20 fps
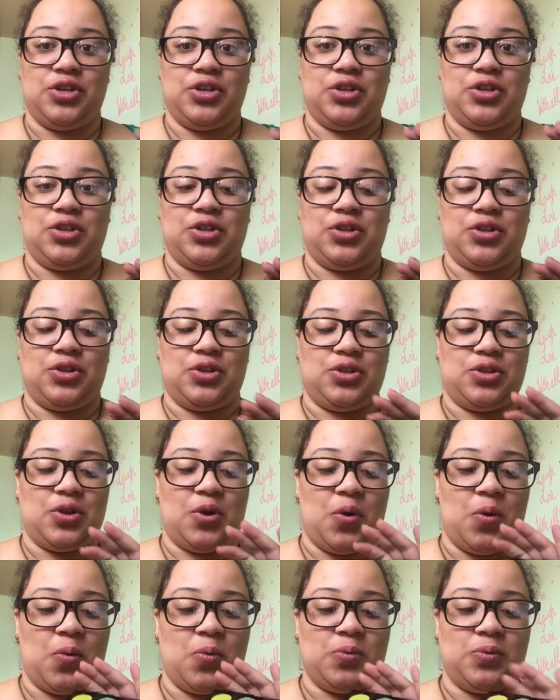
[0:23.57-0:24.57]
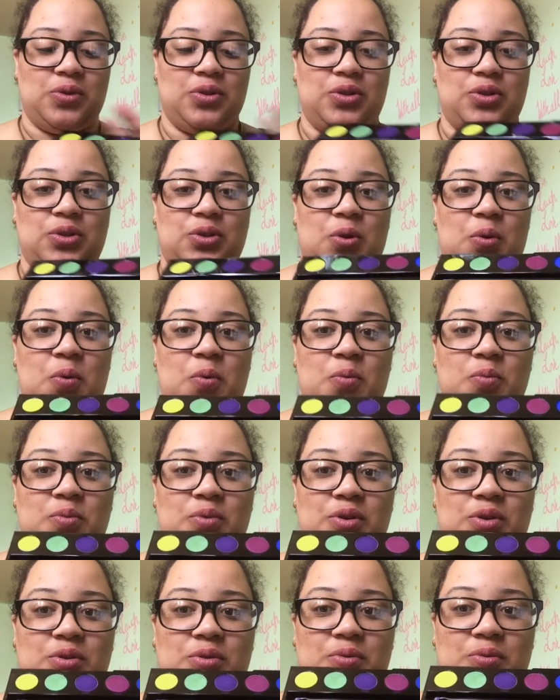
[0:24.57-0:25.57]
so so
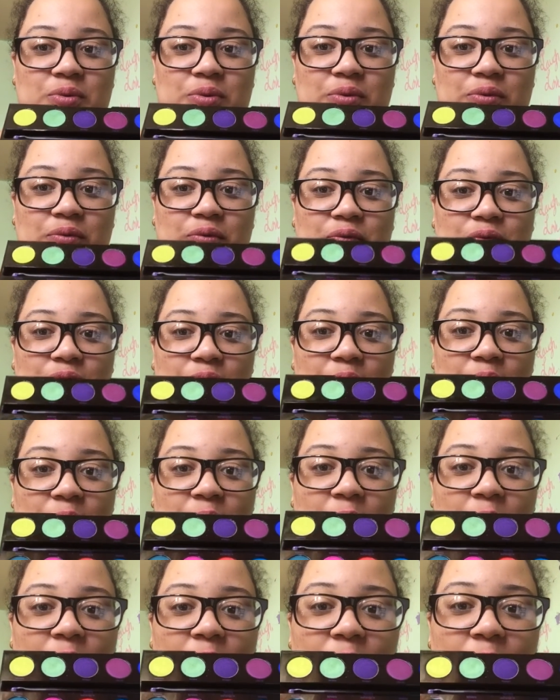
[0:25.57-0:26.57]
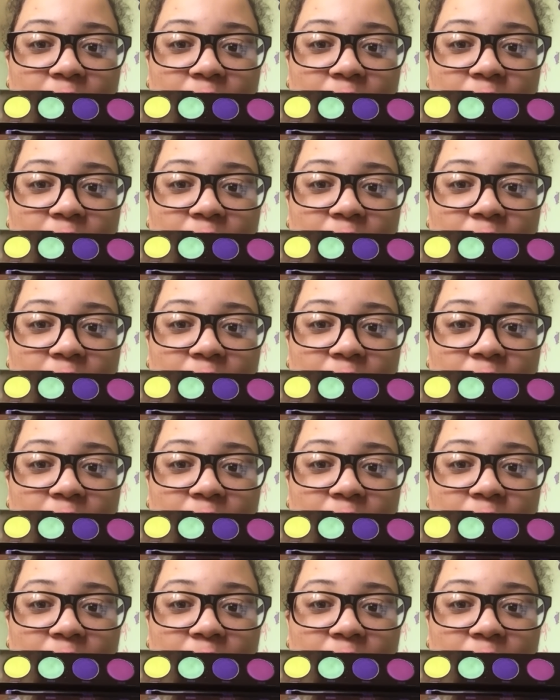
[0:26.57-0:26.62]
beautiful